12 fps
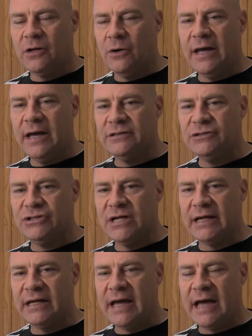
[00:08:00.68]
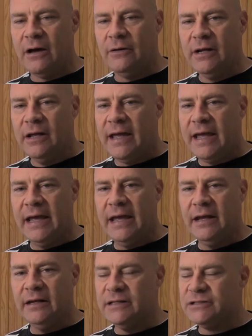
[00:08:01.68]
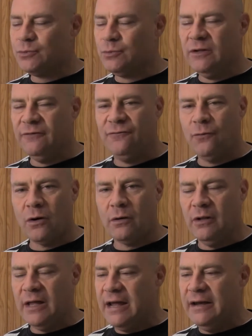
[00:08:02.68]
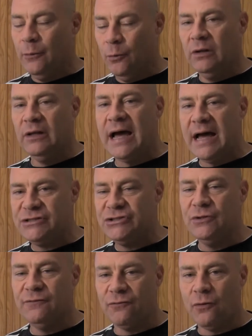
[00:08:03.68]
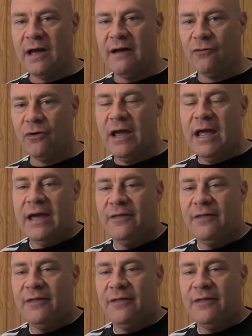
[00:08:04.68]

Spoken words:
Go ahead and check it out. And it's real affordable and it will last you forever.